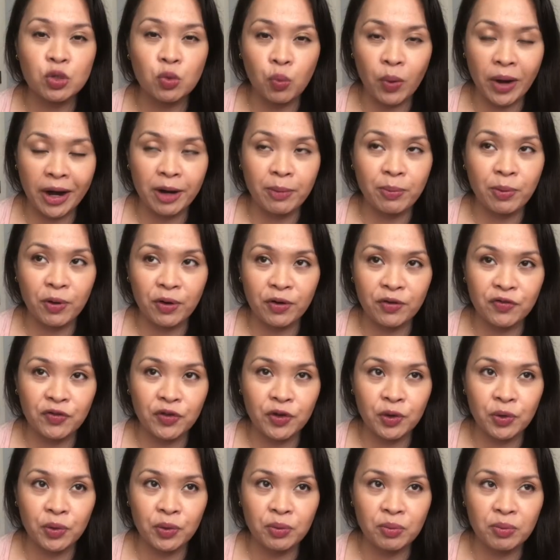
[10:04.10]
wear
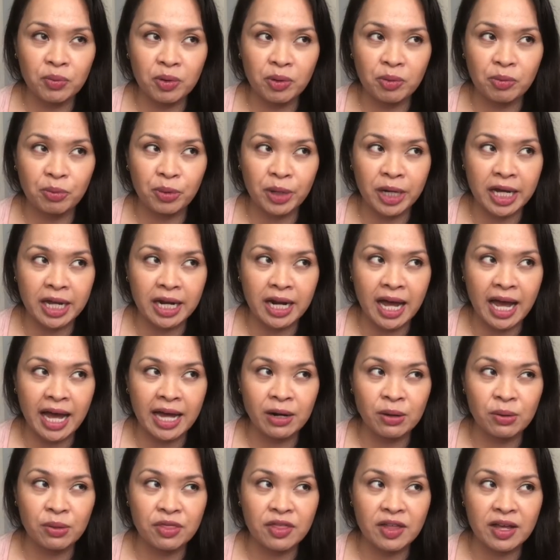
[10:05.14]
perfume, but I
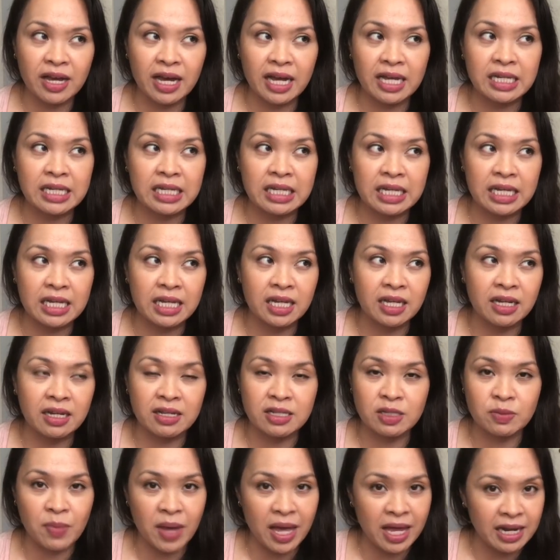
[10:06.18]
don't think I need
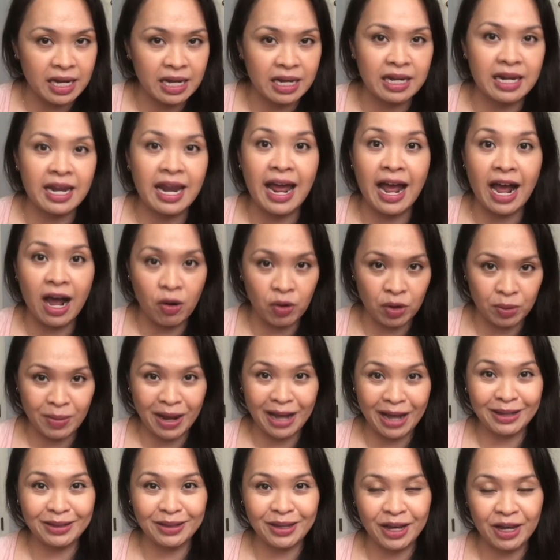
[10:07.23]
as many now in
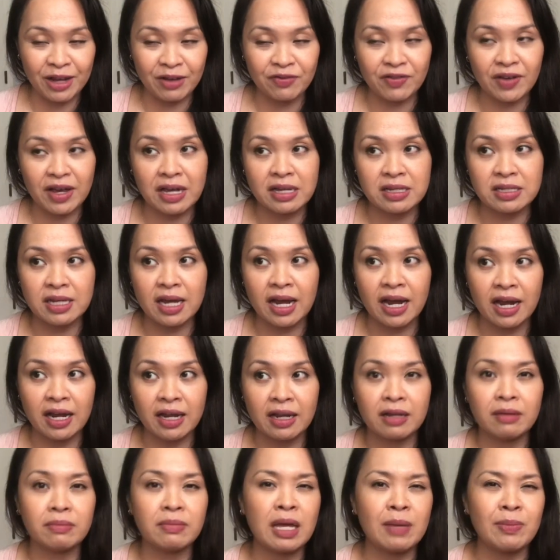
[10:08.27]
my life as
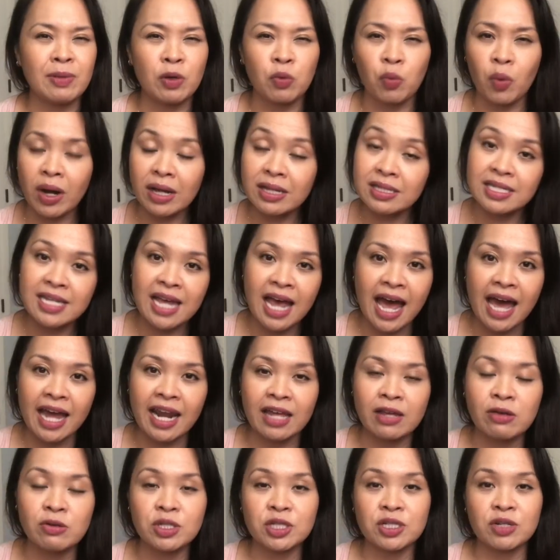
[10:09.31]
I maybe once had. I
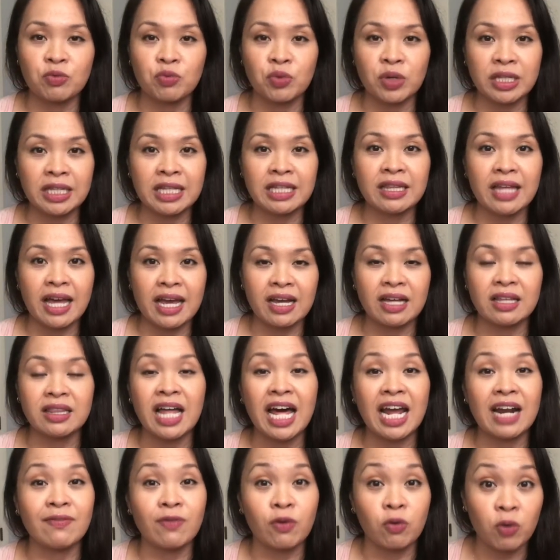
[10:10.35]
used to really like a
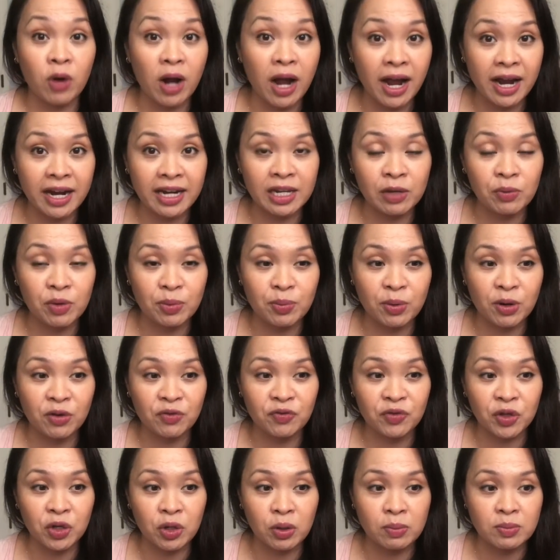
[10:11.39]
lot of variety with
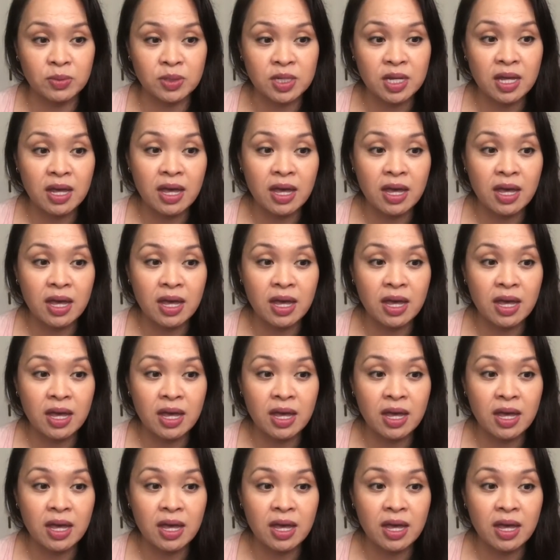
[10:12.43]
perfumes,